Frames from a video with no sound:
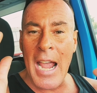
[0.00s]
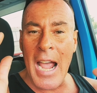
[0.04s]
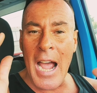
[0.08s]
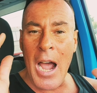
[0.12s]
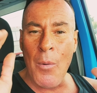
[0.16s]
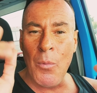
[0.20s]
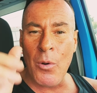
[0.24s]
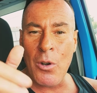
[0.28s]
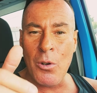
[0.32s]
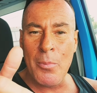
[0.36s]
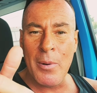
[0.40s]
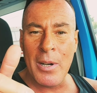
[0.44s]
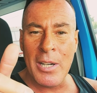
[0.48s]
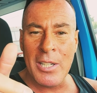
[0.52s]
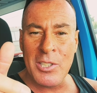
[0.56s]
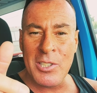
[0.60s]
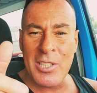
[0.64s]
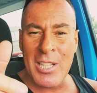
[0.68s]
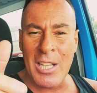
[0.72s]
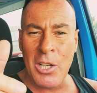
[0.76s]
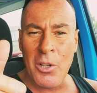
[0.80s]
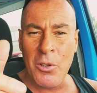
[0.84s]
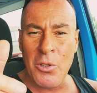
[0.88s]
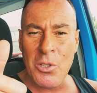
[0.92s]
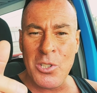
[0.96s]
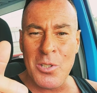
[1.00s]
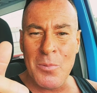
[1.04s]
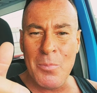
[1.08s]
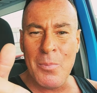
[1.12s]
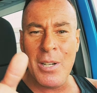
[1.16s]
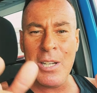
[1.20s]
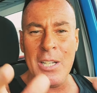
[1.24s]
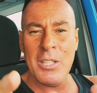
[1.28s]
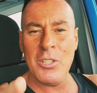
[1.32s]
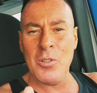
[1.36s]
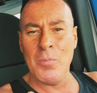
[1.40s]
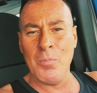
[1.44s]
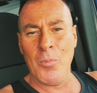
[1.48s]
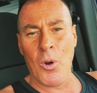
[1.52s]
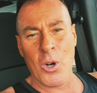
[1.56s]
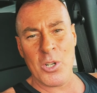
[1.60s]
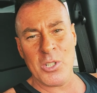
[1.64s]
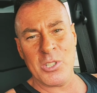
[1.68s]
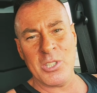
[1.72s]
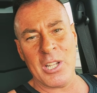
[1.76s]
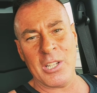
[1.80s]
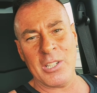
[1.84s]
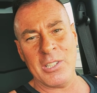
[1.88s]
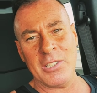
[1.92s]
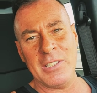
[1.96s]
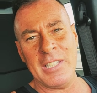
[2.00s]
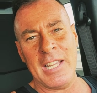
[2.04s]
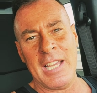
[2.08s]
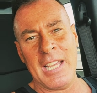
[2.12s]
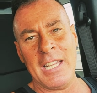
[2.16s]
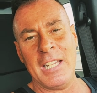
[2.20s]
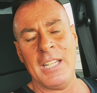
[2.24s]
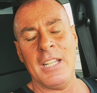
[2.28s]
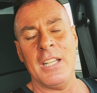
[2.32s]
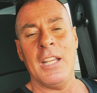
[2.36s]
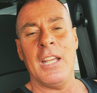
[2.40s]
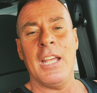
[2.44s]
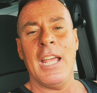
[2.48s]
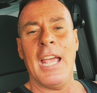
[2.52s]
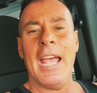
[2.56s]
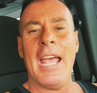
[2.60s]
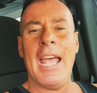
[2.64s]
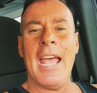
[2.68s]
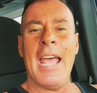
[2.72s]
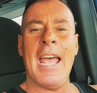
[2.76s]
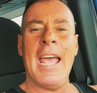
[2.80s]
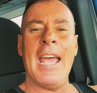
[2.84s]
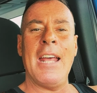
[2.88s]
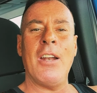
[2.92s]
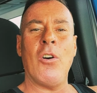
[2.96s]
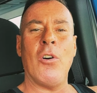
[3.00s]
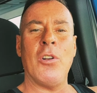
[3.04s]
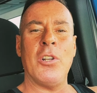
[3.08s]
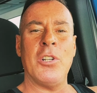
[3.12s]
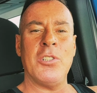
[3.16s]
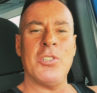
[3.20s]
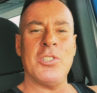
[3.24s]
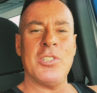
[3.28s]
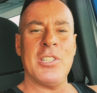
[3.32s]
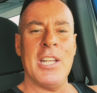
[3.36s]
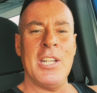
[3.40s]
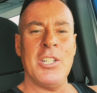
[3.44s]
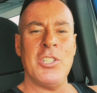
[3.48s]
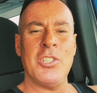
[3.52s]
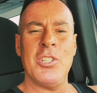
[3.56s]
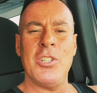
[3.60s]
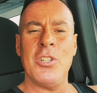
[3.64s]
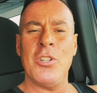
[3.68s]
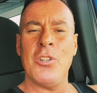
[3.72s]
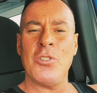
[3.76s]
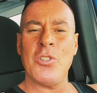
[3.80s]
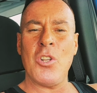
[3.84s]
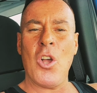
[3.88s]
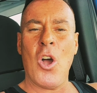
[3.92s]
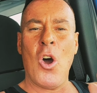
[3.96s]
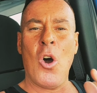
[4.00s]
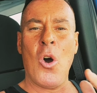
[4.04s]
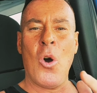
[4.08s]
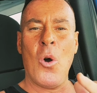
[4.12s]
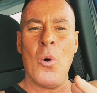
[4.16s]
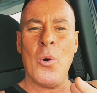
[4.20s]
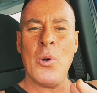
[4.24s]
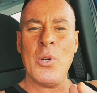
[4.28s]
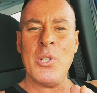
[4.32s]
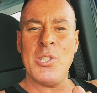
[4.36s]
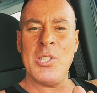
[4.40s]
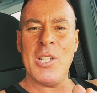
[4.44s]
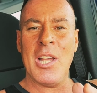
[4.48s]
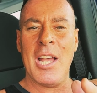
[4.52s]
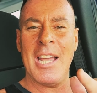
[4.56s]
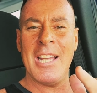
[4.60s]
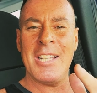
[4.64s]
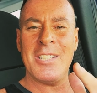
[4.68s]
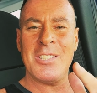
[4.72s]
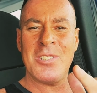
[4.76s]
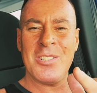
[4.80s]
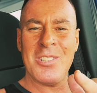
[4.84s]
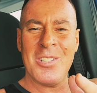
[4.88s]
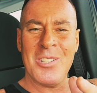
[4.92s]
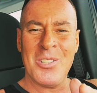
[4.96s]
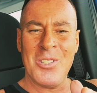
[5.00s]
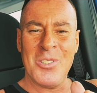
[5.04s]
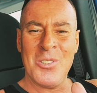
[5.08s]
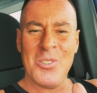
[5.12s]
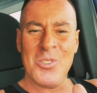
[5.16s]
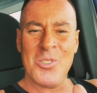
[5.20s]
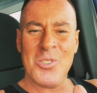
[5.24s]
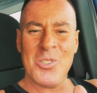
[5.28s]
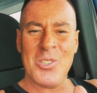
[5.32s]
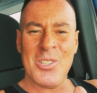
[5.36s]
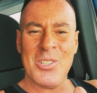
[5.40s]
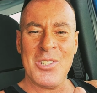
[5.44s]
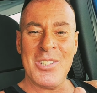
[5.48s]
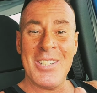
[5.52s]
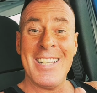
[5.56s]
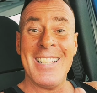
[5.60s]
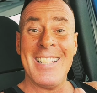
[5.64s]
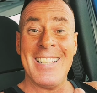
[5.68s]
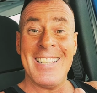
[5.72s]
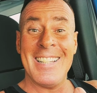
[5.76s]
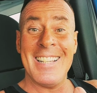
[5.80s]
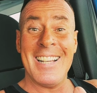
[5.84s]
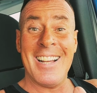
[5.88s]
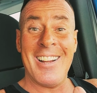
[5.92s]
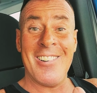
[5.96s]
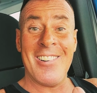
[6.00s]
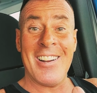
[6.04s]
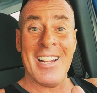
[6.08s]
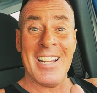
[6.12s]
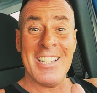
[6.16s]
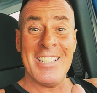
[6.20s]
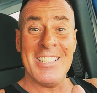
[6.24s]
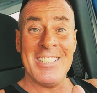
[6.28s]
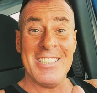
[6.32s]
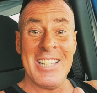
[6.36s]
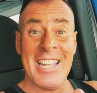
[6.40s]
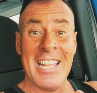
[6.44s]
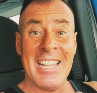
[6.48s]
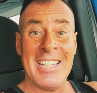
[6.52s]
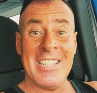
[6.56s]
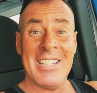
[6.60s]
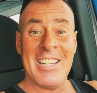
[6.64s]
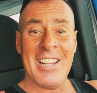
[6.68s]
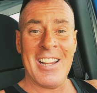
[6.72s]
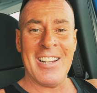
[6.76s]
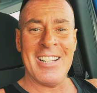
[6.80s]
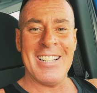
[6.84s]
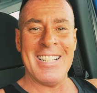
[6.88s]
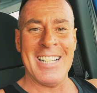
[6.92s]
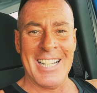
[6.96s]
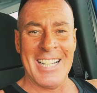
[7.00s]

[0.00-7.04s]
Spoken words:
want everybody to say hello to somebody. Tomorrow's another day. And on this station, there's always a solution. All right. Take care.